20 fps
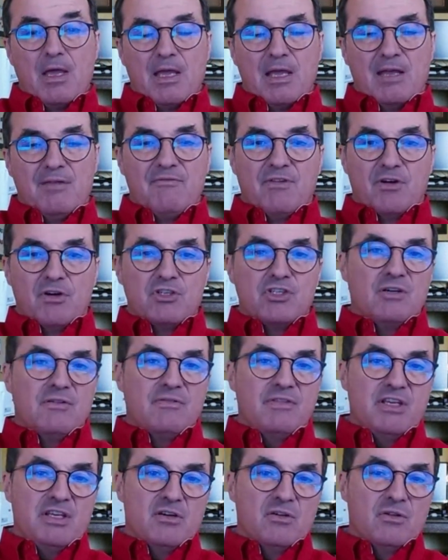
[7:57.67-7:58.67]
Inversion of
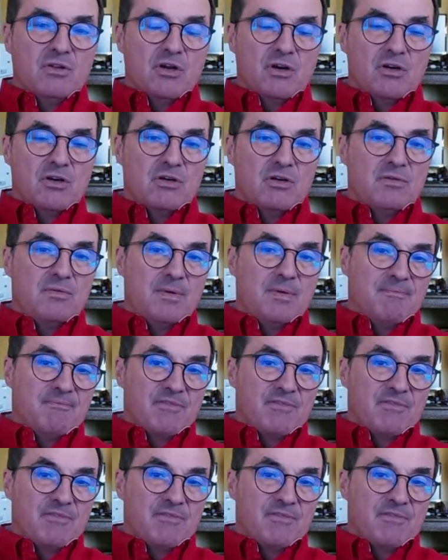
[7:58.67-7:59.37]
the yield curve.